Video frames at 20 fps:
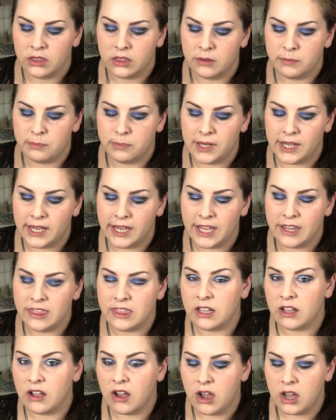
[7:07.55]
They play
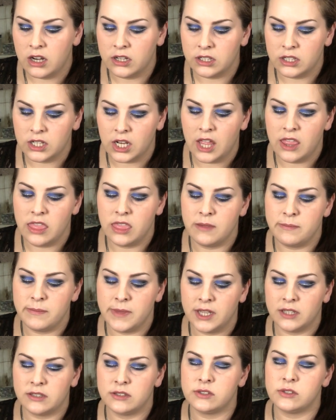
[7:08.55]
in the garden and they
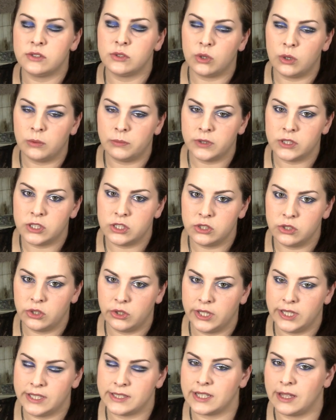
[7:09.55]
make so much
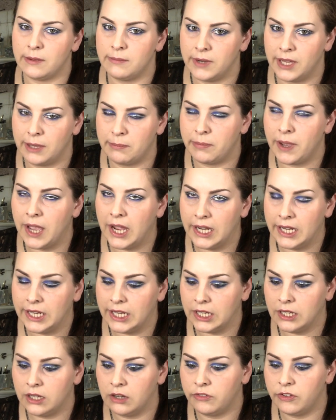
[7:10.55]
noise. I'm like
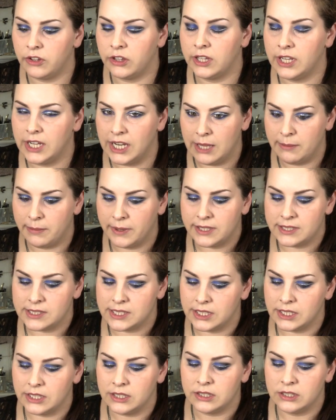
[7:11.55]
panicking for the neighbours
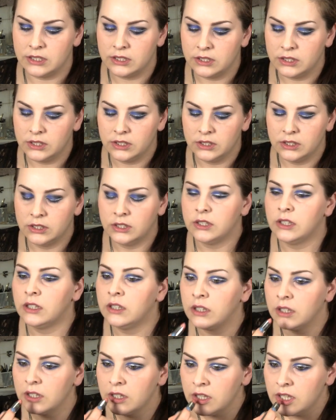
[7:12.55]
singing.
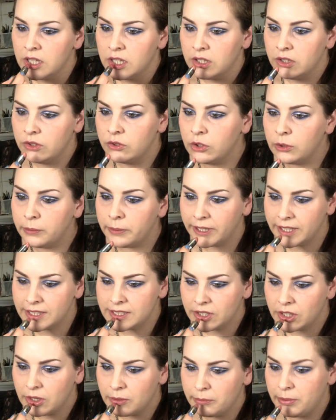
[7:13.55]

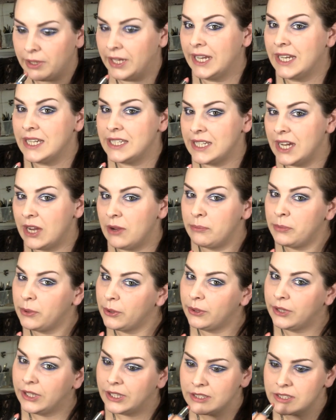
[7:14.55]
Nobody's complained yet,
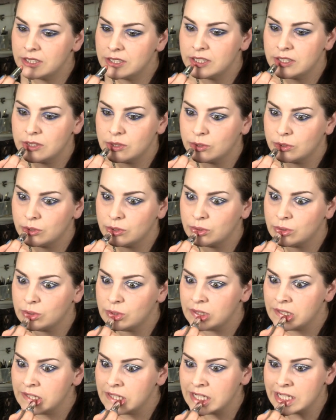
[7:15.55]
but you just don't
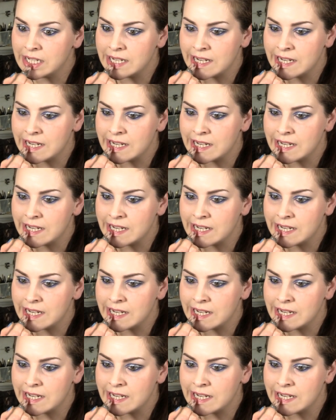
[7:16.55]
know.